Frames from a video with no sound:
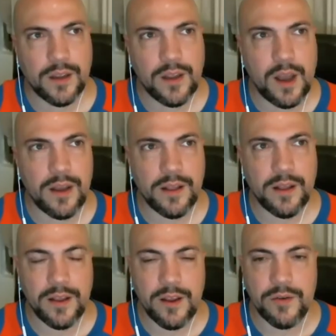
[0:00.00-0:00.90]
I, I
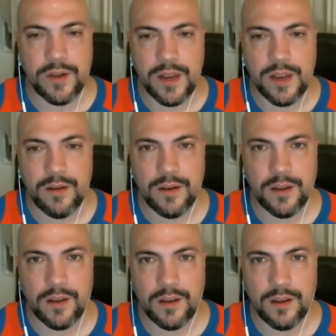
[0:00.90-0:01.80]
think you would need
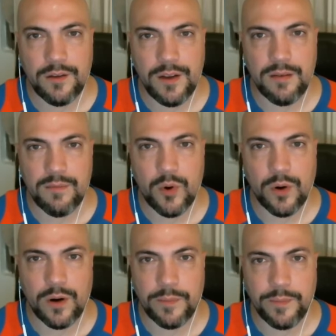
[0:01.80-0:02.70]
you'd need
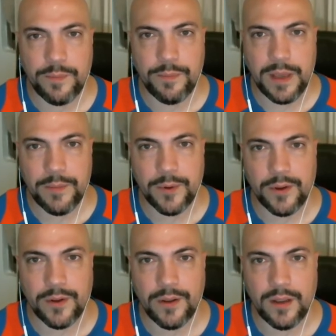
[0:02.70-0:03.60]
more
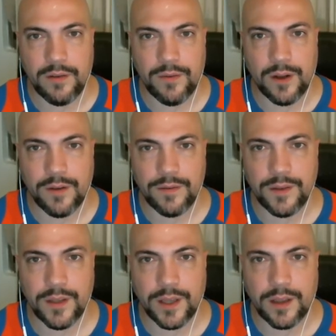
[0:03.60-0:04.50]
people involved.
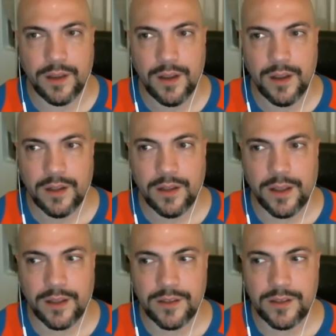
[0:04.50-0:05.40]
Like
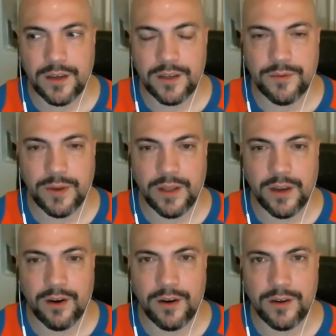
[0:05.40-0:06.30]
like it's it's really
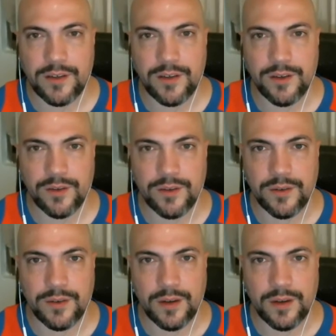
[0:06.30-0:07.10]
hard to.